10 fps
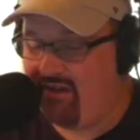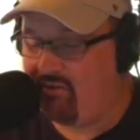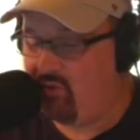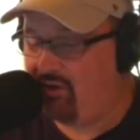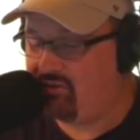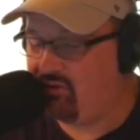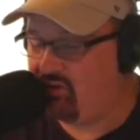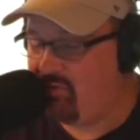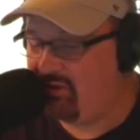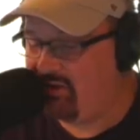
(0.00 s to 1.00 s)
everyone to
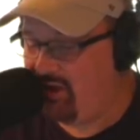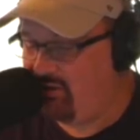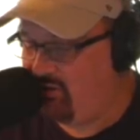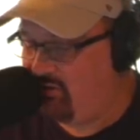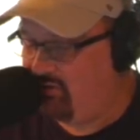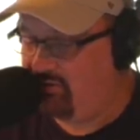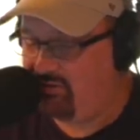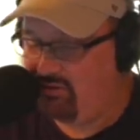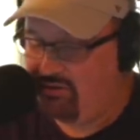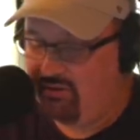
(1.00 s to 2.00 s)
humiliate you,
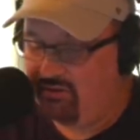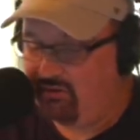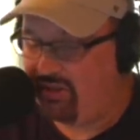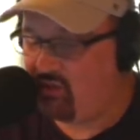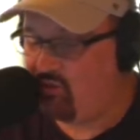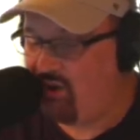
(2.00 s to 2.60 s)
like you